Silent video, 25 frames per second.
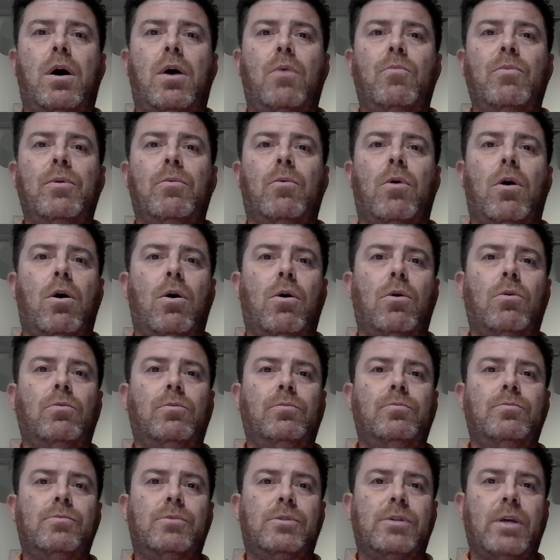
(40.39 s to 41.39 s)
we will all
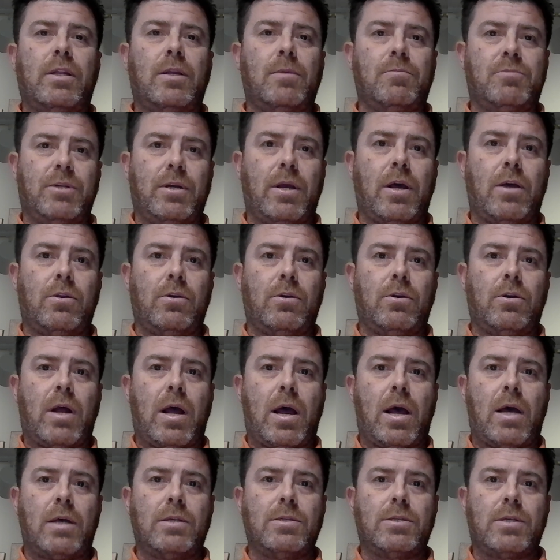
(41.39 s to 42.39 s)
say them together
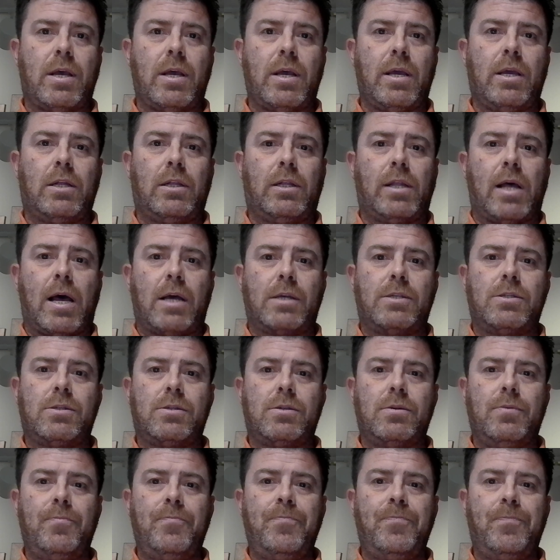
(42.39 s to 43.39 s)
as a class.
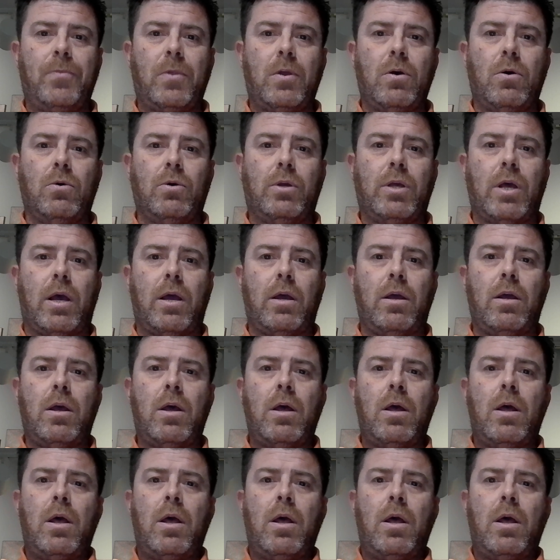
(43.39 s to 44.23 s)
Okay.